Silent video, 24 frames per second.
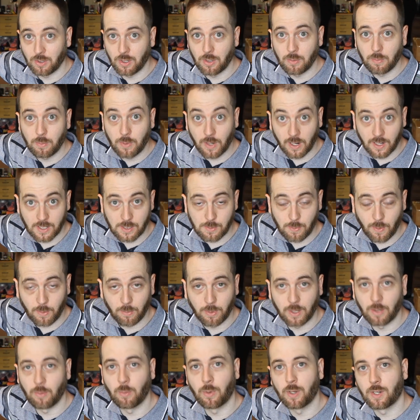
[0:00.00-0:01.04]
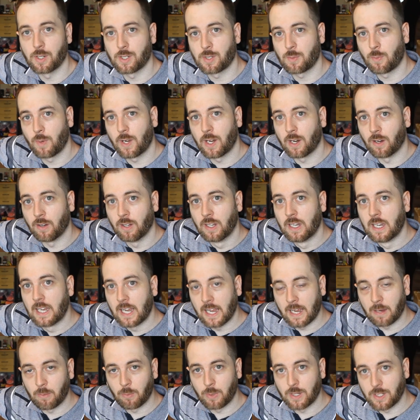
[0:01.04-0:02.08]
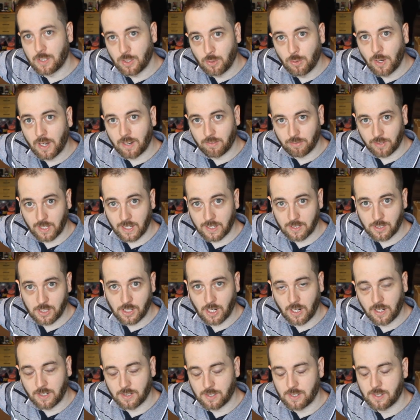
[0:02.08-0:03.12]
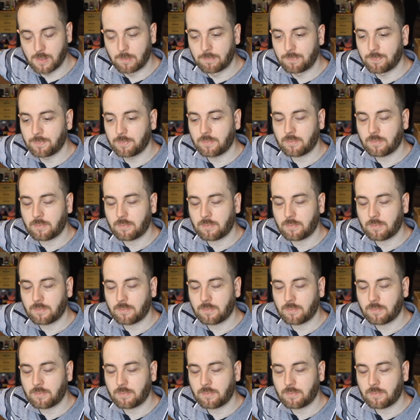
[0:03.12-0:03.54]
you guys probably would as well and we do have that chance